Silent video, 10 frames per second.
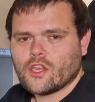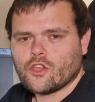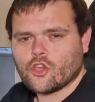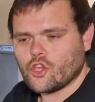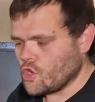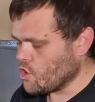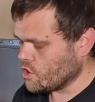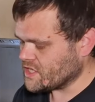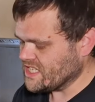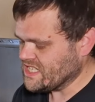your
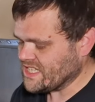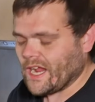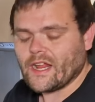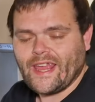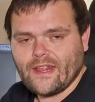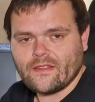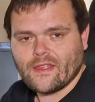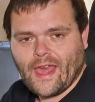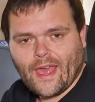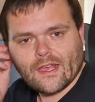ears are stuck in
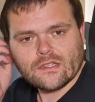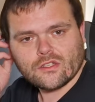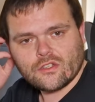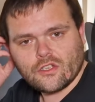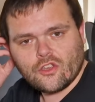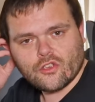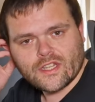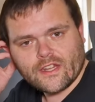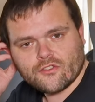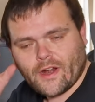there. So your ears
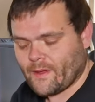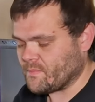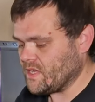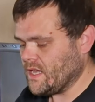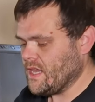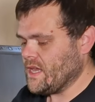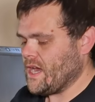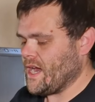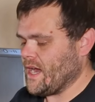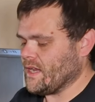get trapped.
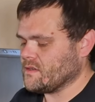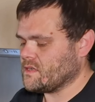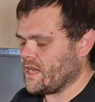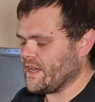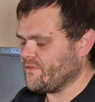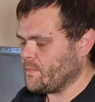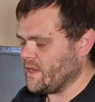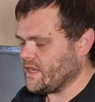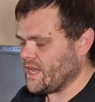And I've been